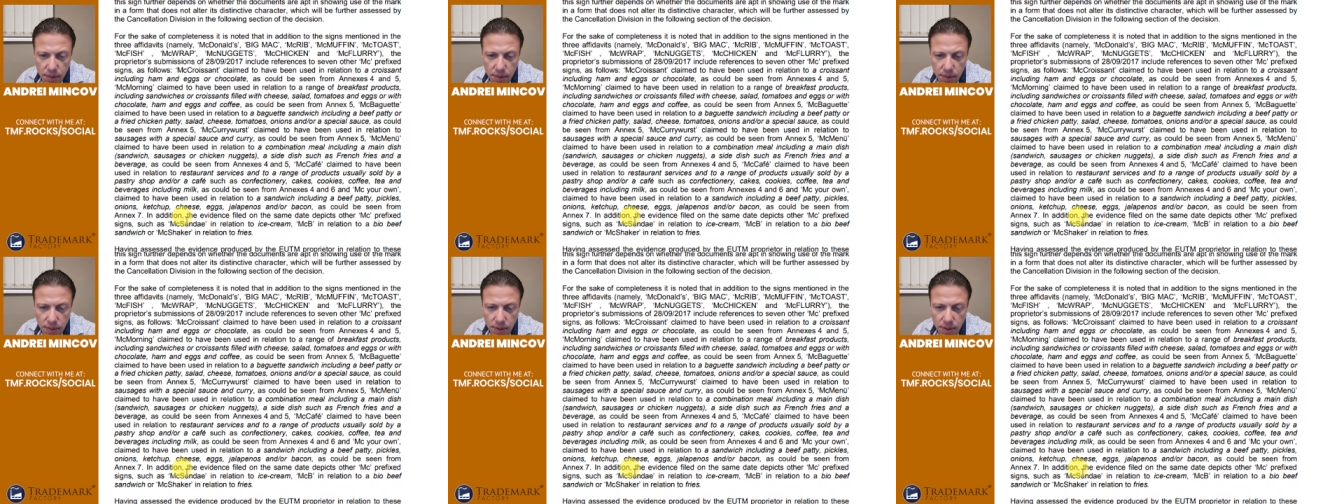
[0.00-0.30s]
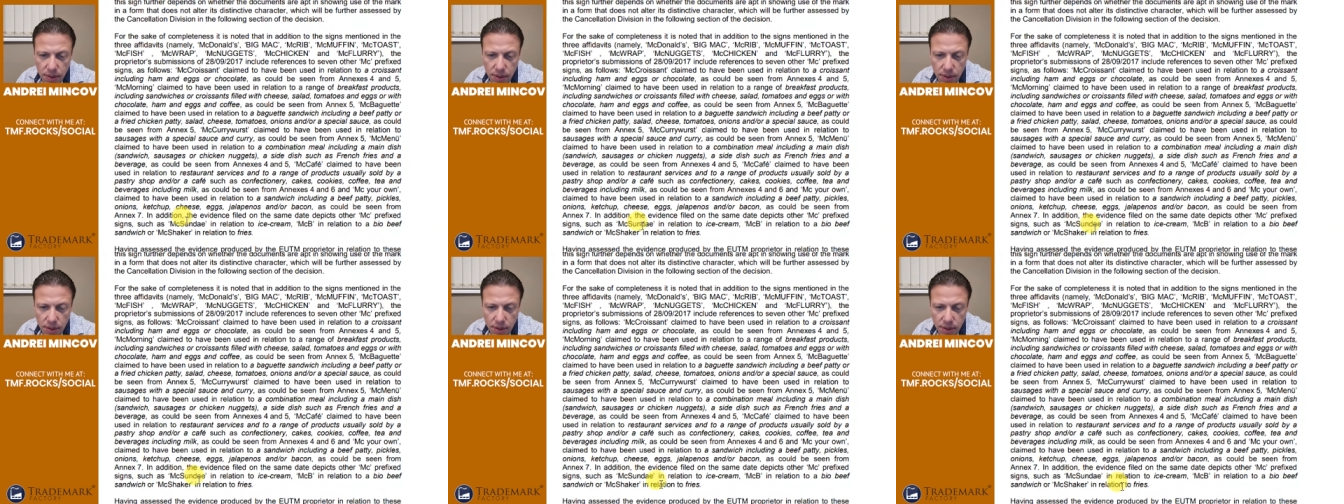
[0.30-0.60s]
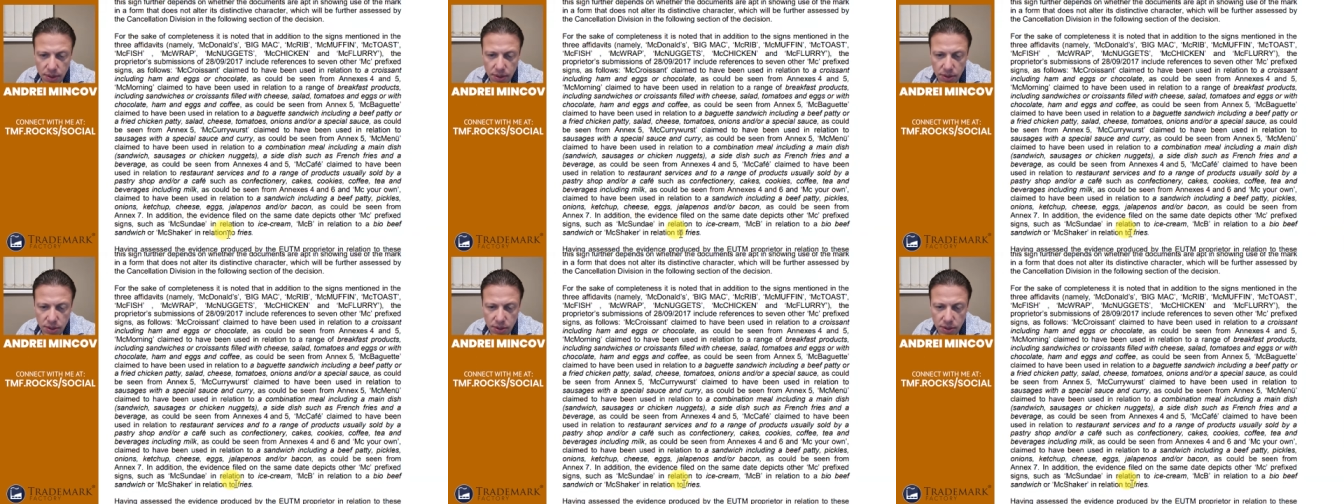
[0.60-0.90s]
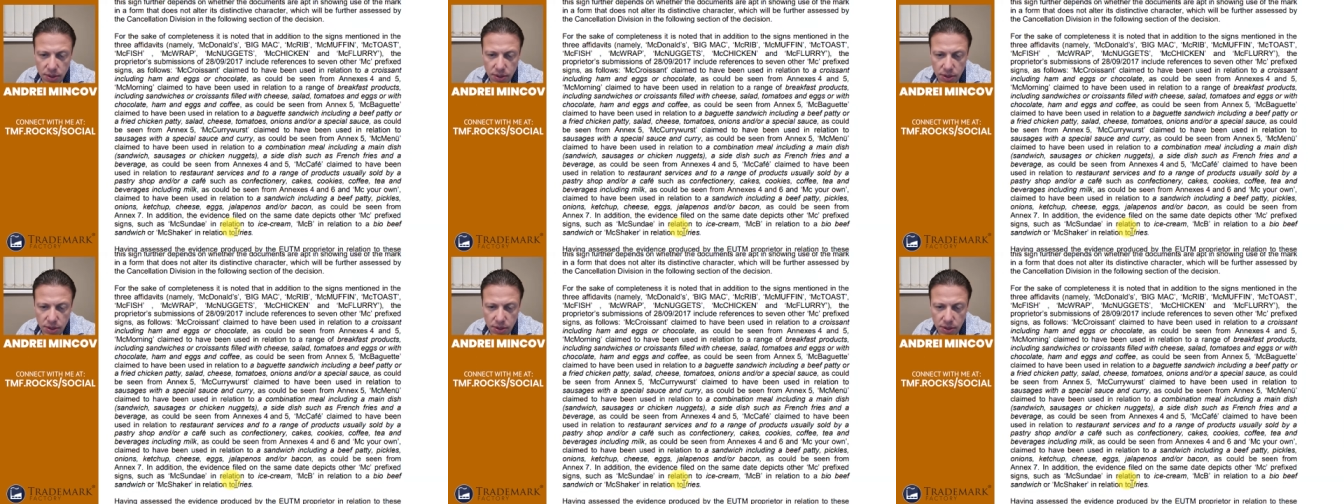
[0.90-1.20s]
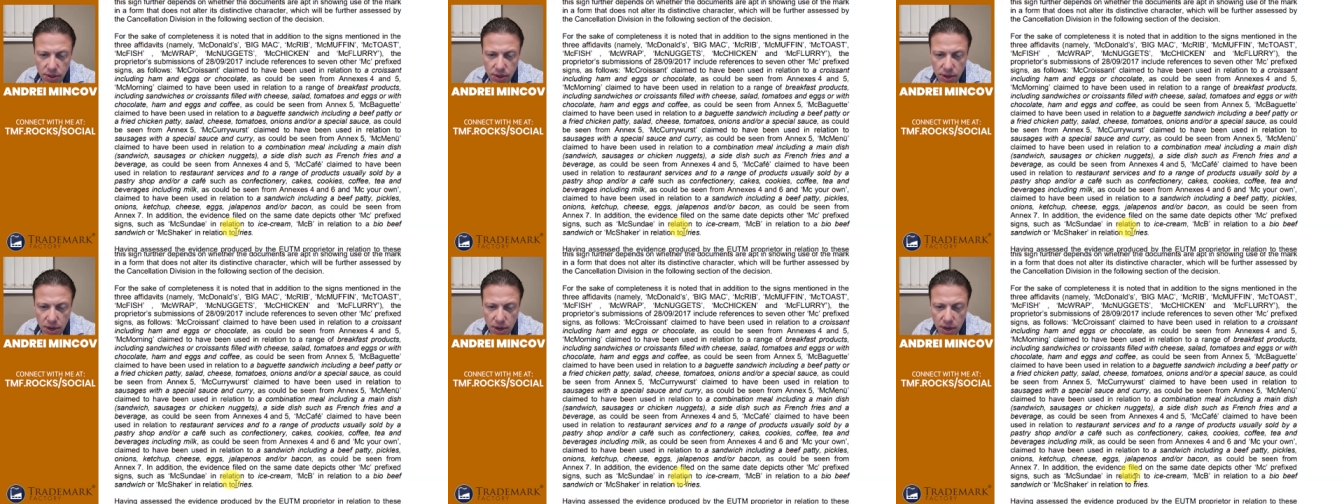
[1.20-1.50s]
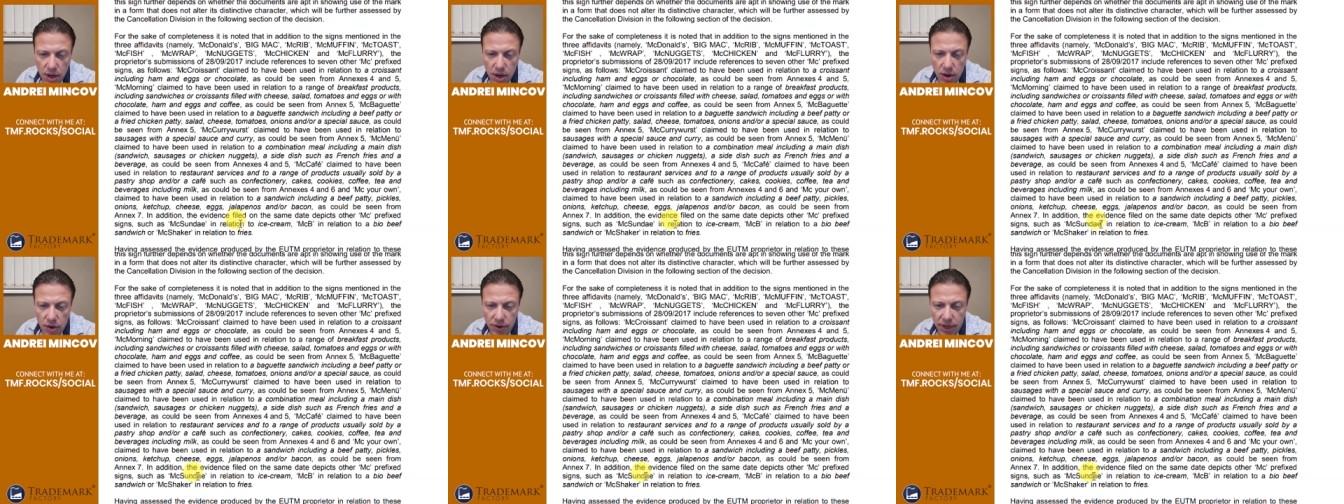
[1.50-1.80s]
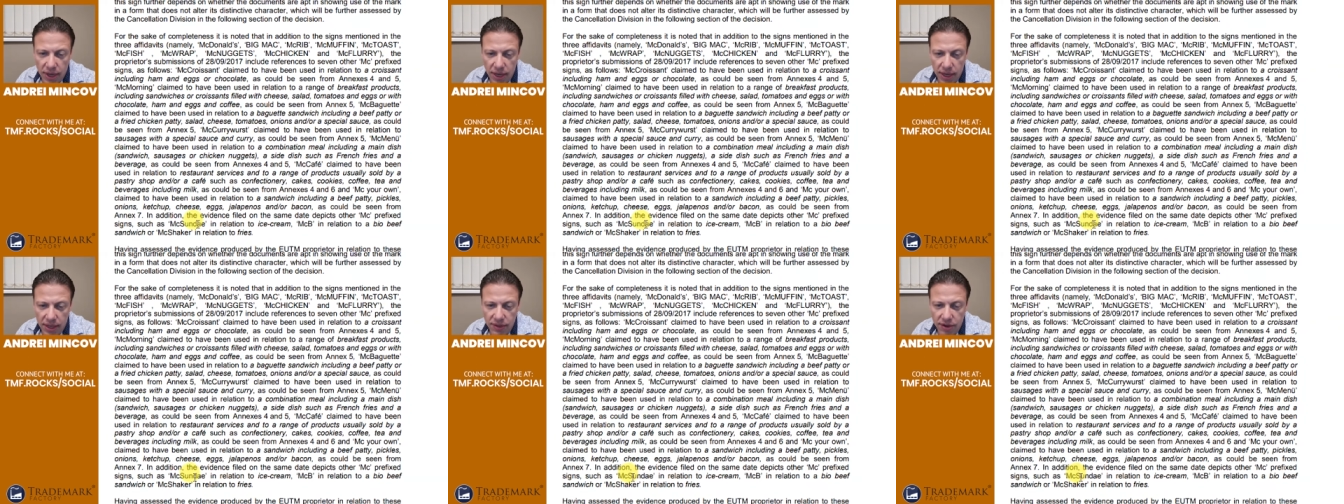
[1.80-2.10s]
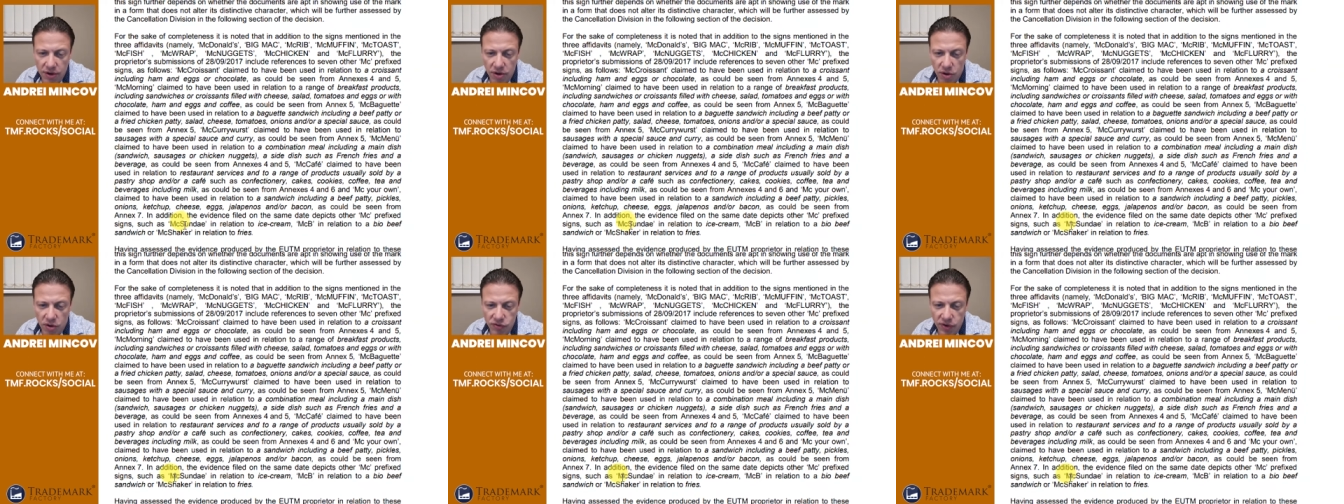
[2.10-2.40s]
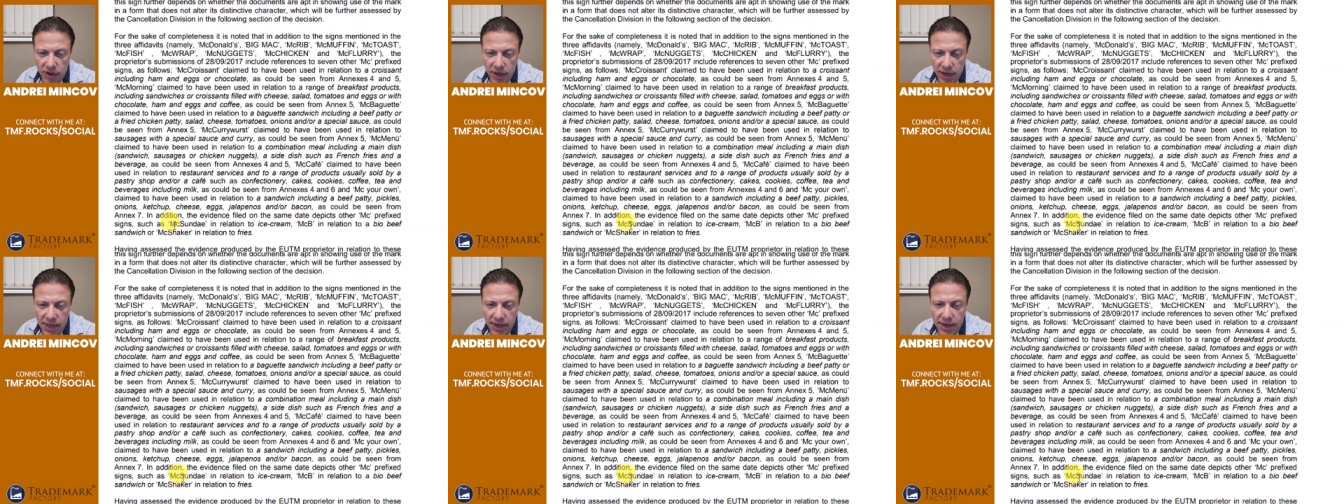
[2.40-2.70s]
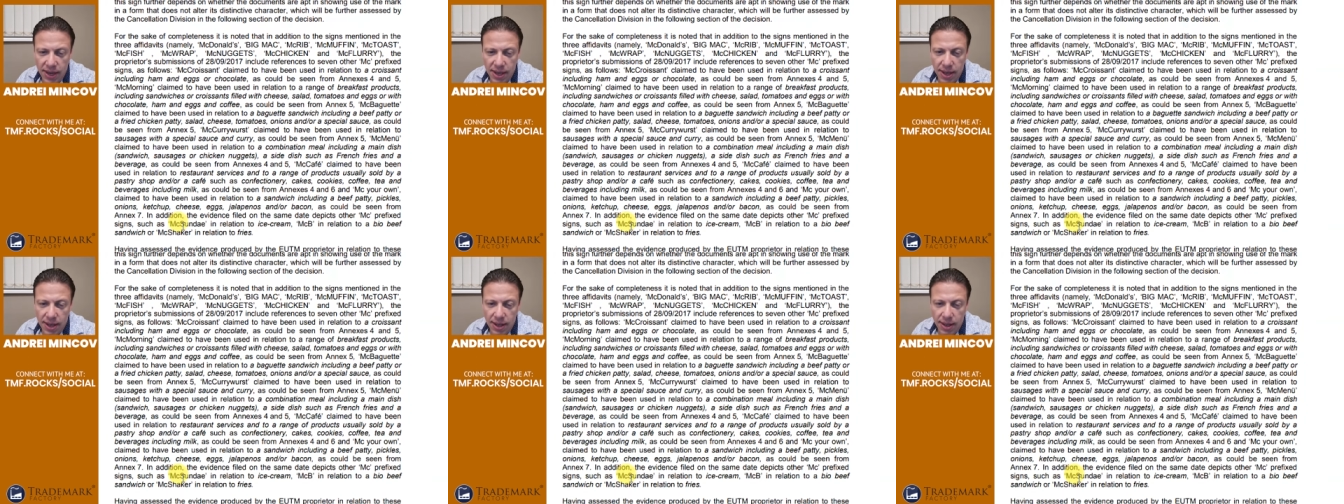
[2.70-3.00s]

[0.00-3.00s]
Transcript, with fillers: Hmm, okay, and they also had